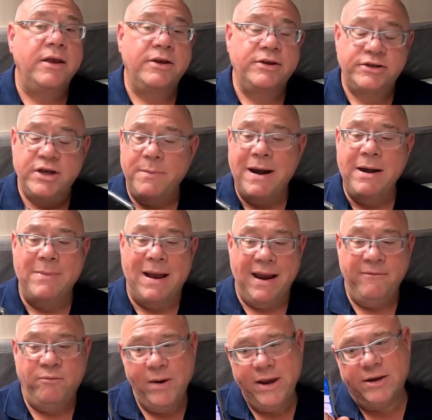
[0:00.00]
so anyway,
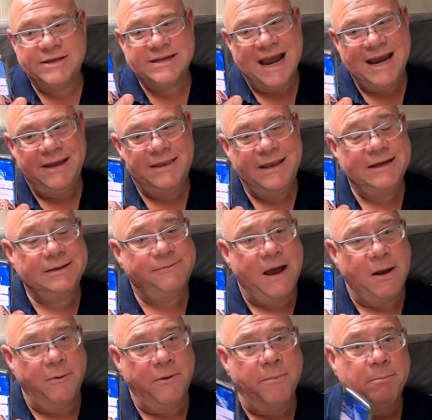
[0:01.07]
if we could take this
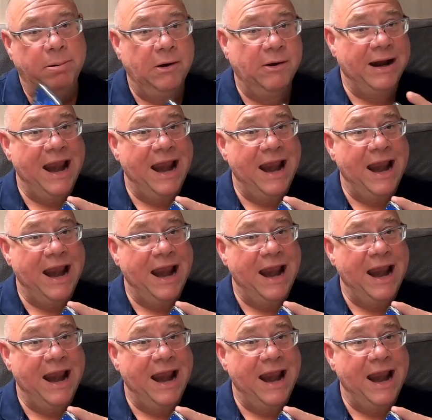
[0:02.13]
phone and plug